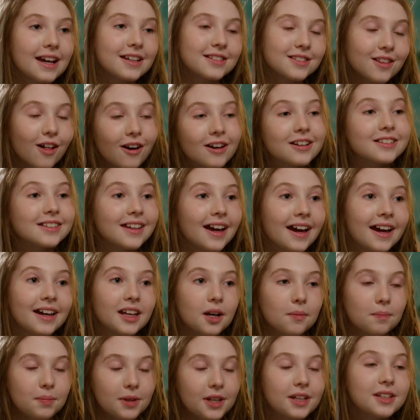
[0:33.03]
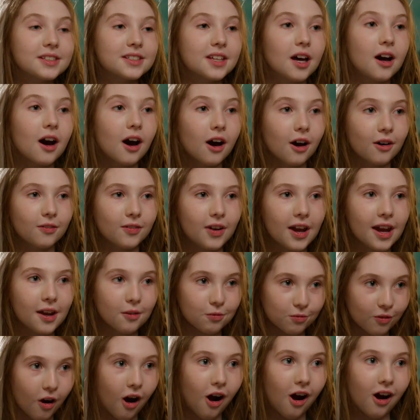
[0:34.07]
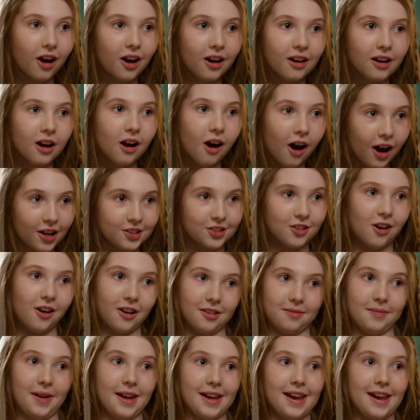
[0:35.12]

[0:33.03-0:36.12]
as long as I had a piece of a raw hot dog in my